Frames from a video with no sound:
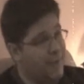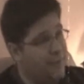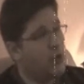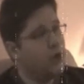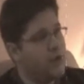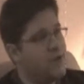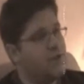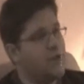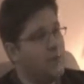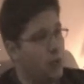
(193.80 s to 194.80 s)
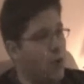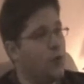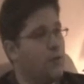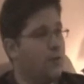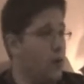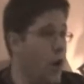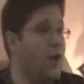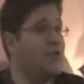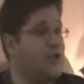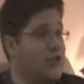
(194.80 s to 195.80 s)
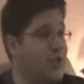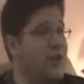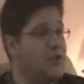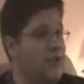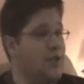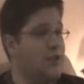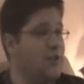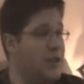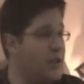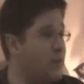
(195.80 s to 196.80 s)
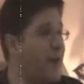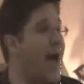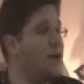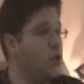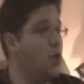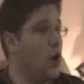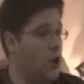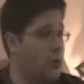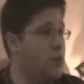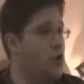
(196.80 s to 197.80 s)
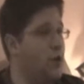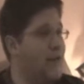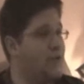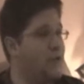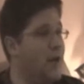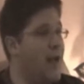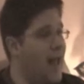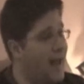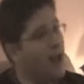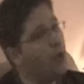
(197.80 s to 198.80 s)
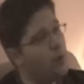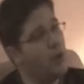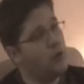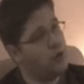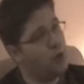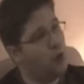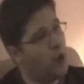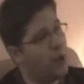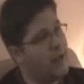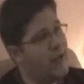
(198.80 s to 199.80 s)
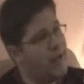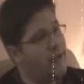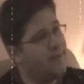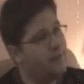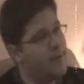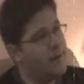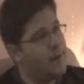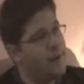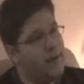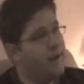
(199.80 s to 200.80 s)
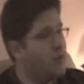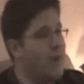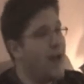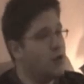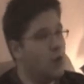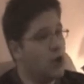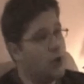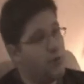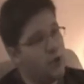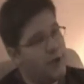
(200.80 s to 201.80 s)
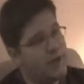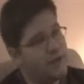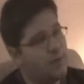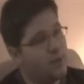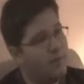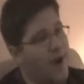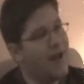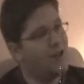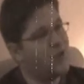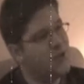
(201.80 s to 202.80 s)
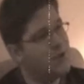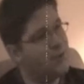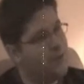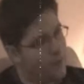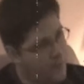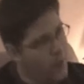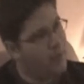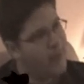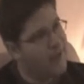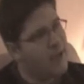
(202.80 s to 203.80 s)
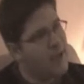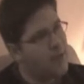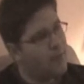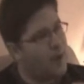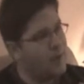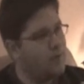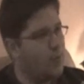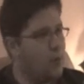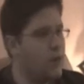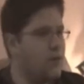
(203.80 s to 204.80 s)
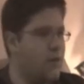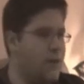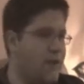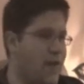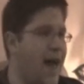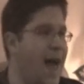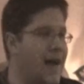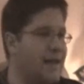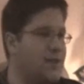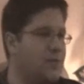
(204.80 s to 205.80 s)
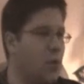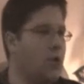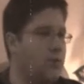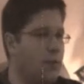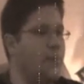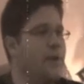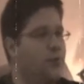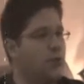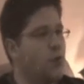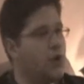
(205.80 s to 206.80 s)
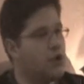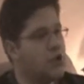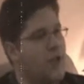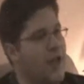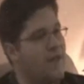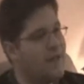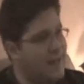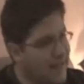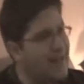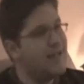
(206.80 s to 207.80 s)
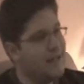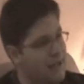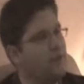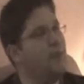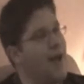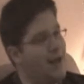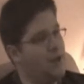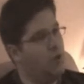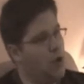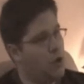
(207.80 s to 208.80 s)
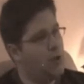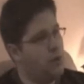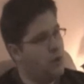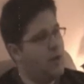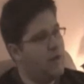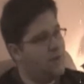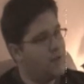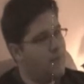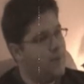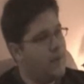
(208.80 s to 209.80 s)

I feel it is important for us as citizens to give back to our communities and help those who are in need. Giving back to our communities can provide a sense of fulfillment, but more than that, it's important for people to understand the need to give back to our communities.